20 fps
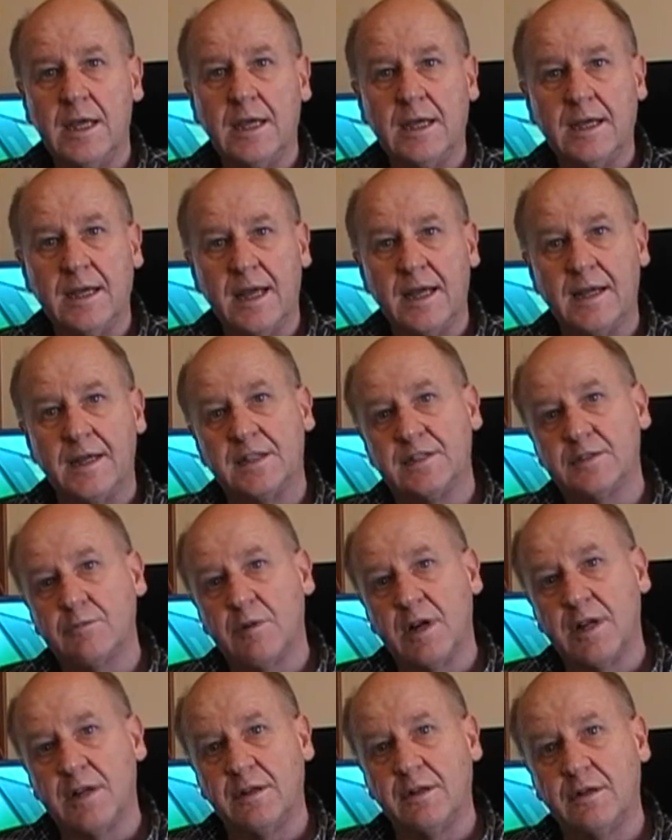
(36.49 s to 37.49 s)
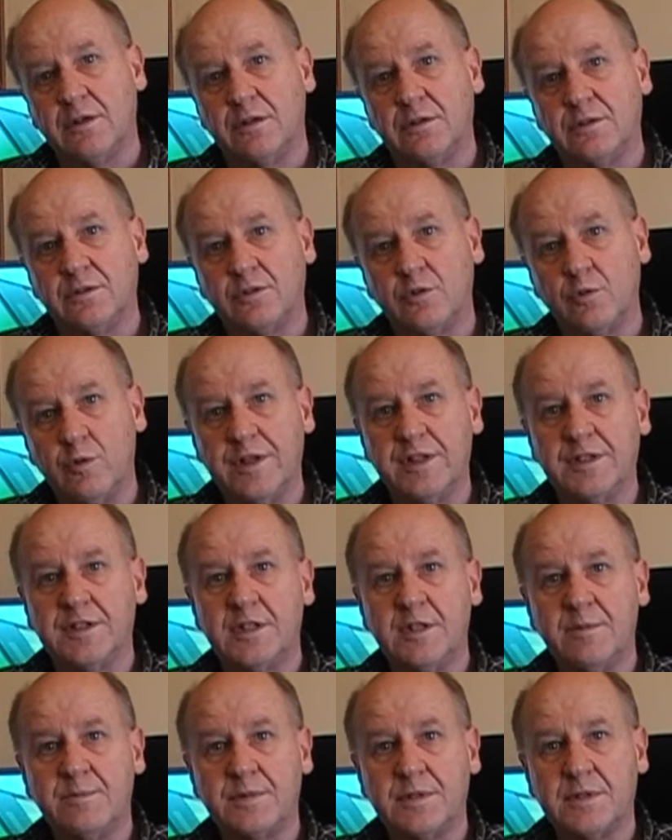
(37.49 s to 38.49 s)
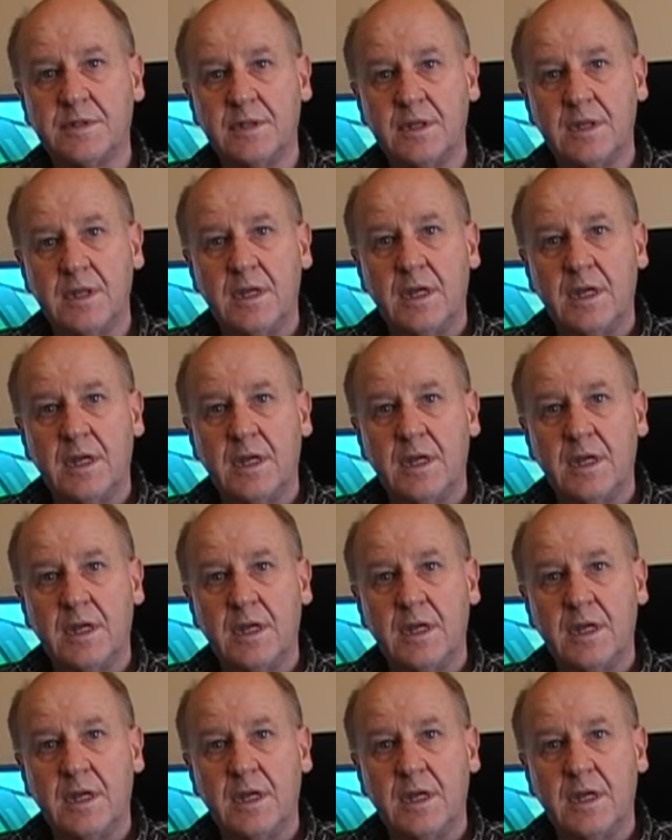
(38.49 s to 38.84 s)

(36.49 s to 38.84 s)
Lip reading: He now does one on Twitter tips.